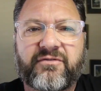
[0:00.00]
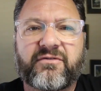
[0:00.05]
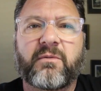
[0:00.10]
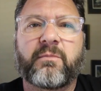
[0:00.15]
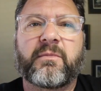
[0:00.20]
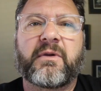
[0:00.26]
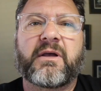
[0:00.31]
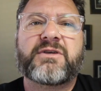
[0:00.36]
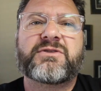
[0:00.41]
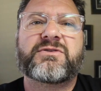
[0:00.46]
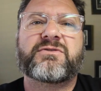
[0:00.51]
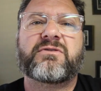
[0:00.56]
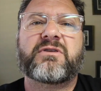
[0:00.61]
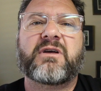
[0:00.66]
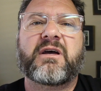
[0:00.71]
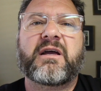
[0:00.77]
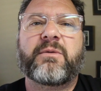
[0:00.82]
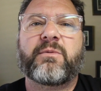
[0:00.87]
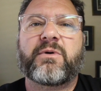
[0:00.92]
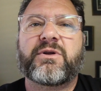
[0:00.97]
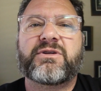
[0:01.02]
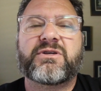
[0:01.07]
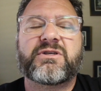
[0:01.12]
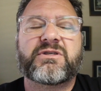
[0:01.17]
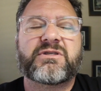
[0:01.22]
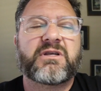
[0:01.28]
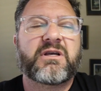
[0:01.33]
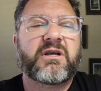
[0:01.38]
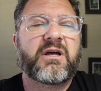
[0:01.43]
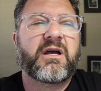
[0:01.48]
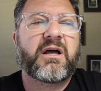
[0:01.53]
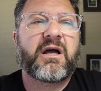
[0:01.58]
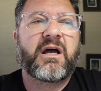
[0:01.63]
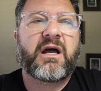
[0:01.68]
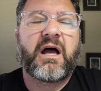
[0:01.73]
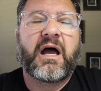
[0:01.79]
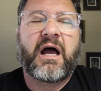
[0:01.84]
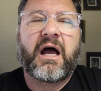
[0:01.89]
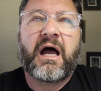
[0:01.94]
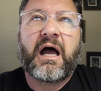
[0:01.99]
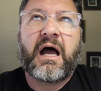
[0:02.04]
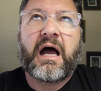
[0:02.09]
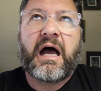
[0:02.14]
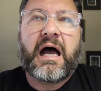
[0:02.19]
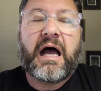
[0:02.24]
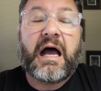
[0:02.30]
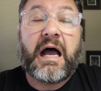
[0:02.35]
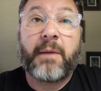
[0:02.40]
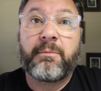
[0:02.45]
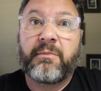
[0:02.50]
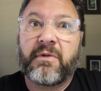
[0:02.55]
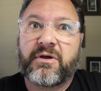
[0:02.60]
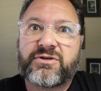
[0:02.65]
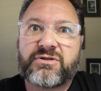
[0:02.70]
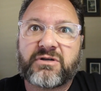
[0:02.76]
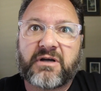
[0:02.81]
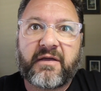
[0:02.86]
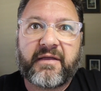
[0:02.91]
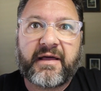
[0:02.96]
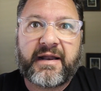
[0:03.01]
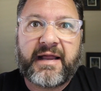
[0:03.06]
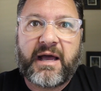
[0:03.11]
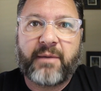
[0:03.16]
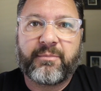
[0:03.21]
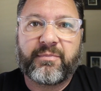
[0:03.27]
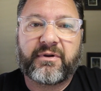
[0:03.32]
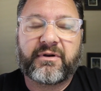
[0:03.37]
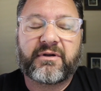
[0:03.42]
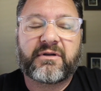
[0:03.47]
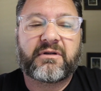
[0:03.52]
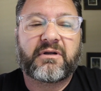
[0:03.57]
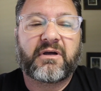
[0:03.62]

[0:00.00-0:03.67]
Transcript: from yesterday, which is, I'm not sure how that happened.